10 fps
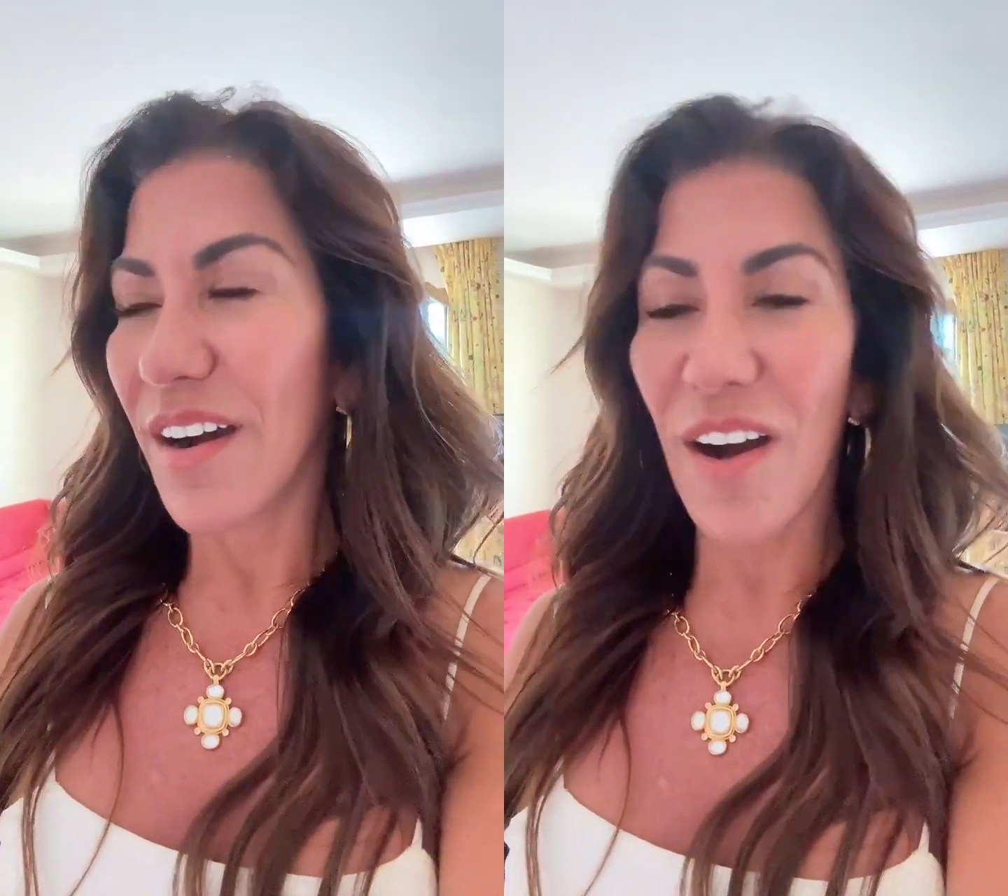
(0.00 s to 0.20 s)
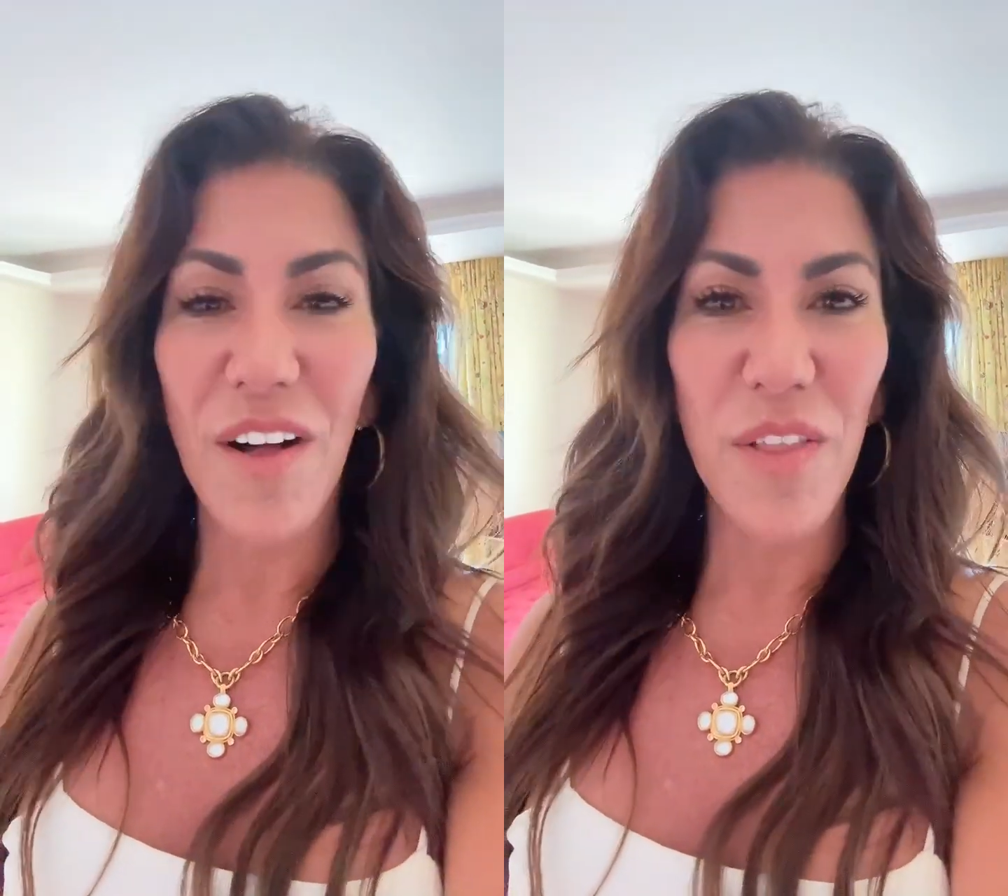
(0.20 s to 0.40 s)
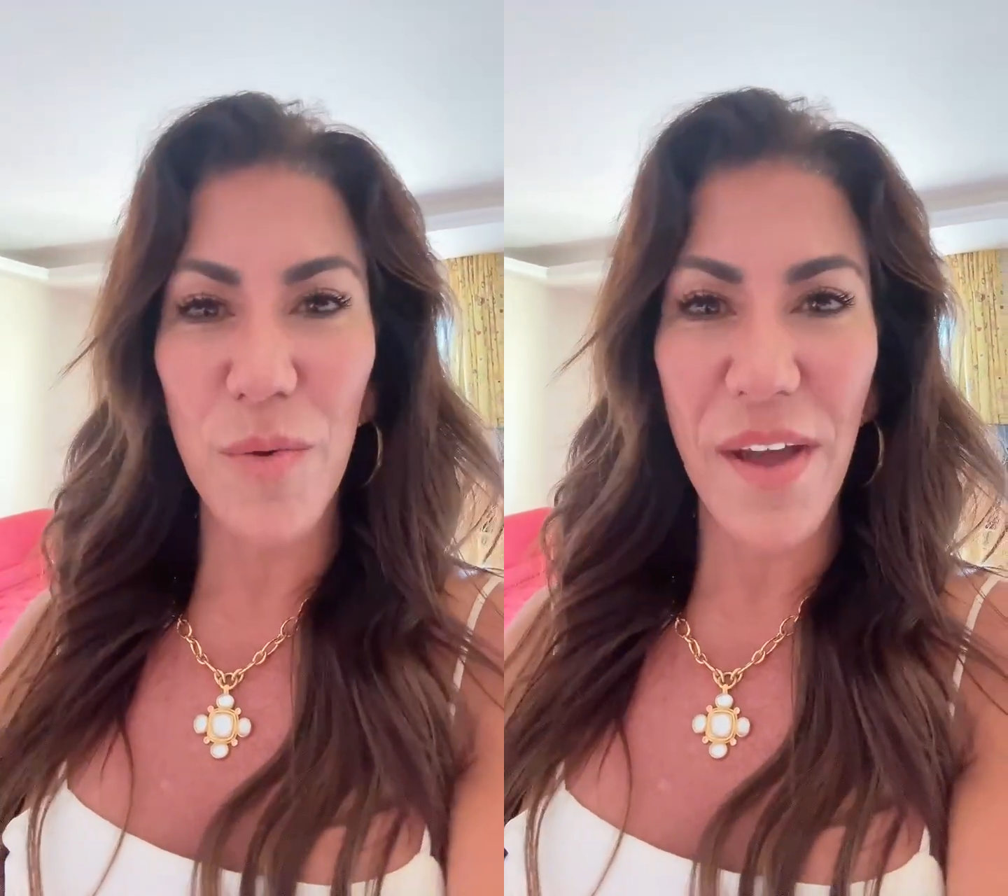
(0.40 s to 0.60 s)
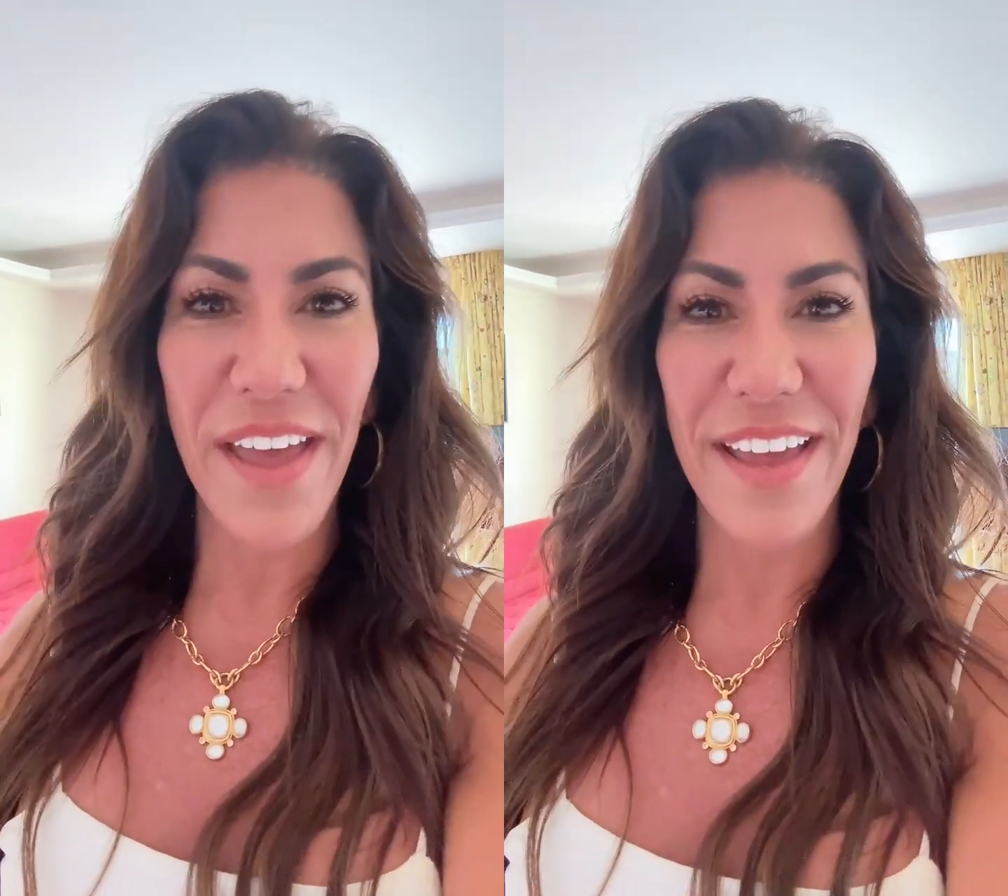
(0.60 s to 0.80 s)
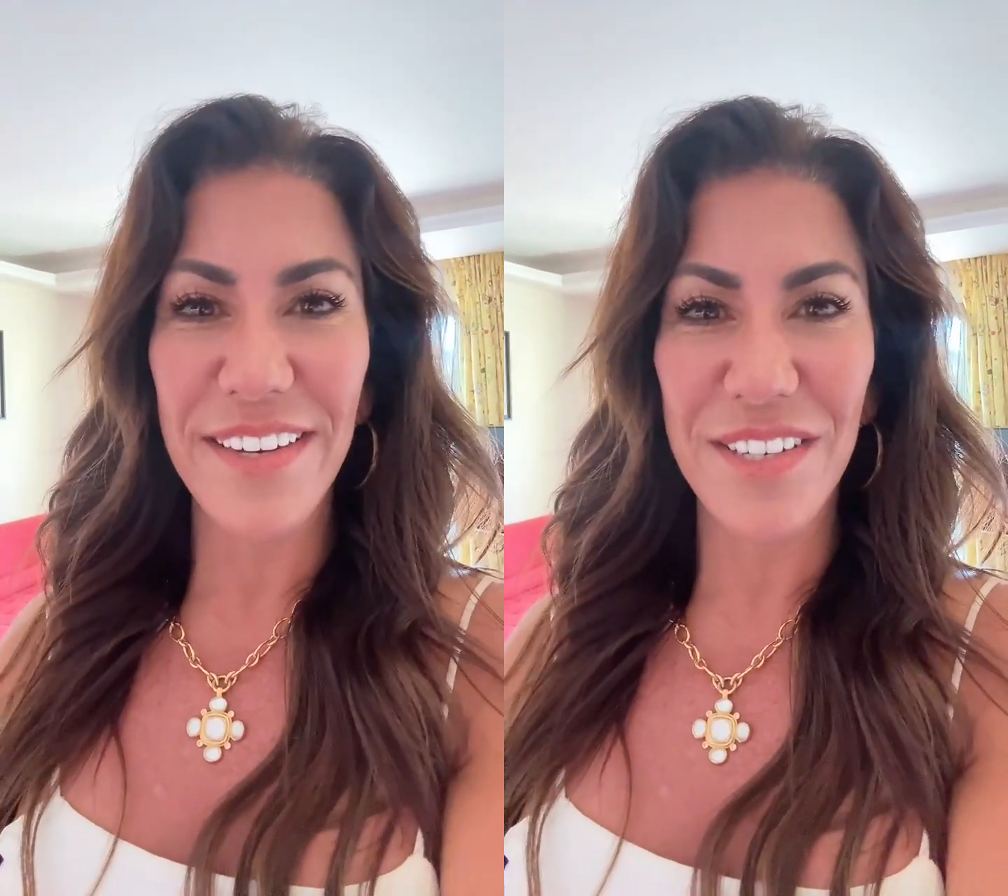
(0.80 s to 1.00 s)
all the
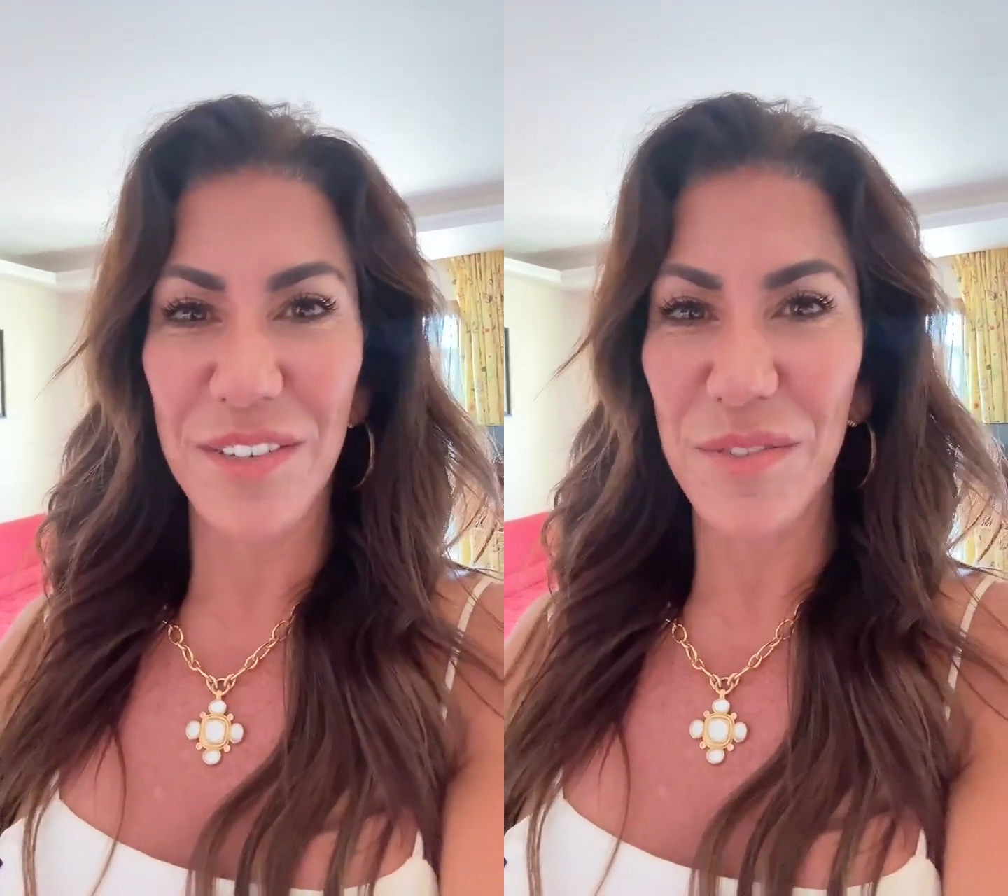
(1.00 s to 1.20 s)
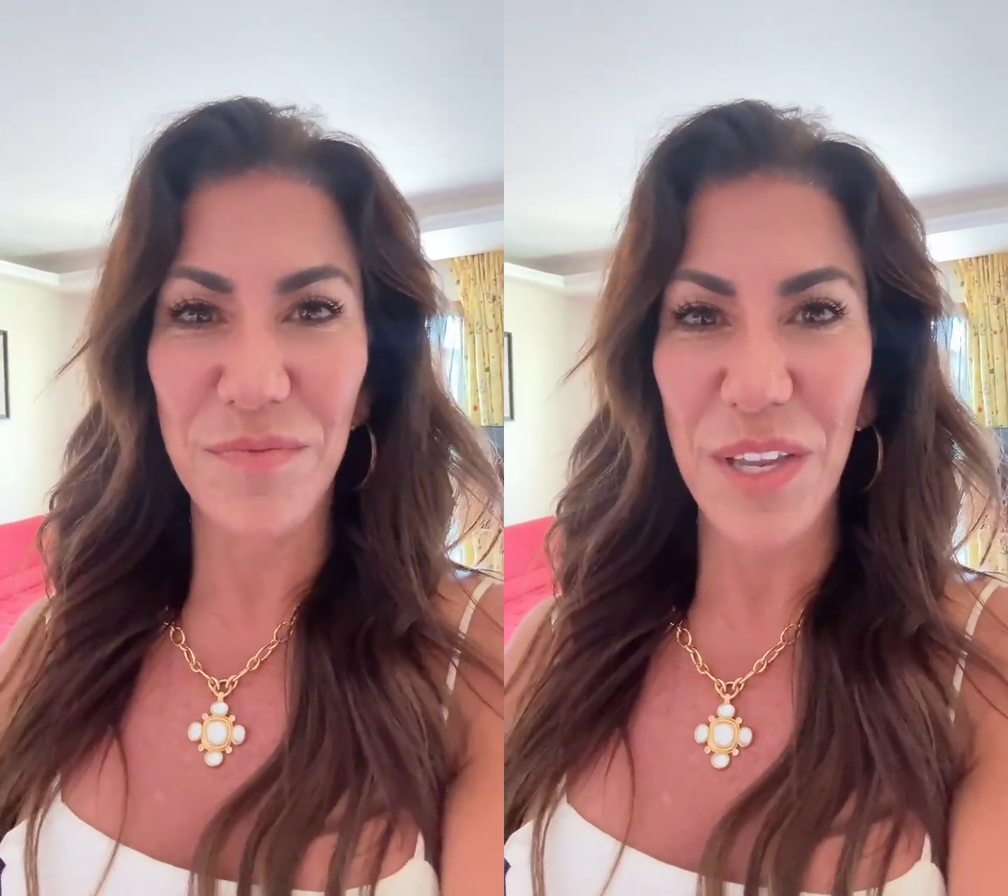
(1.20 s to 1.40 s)
way to,